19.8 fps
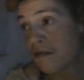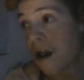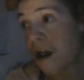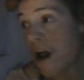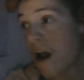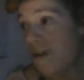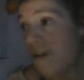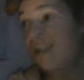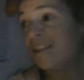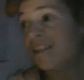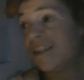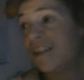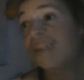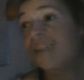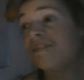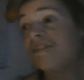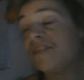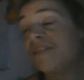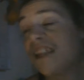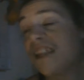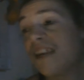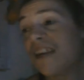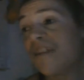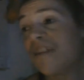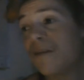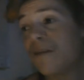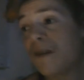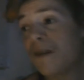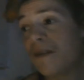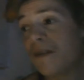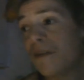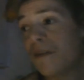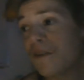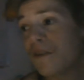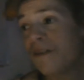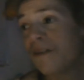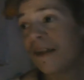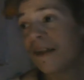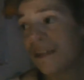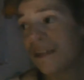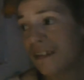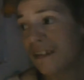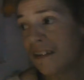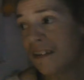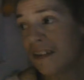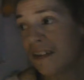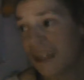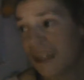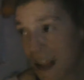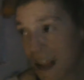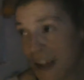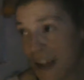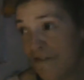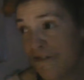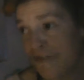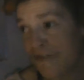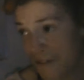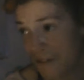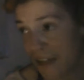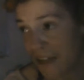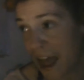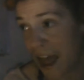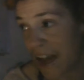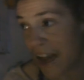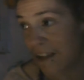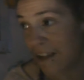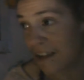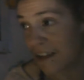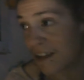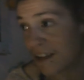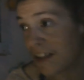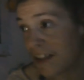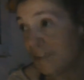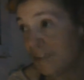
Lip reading: And that's one thing about the movie, it didn't have that, and that's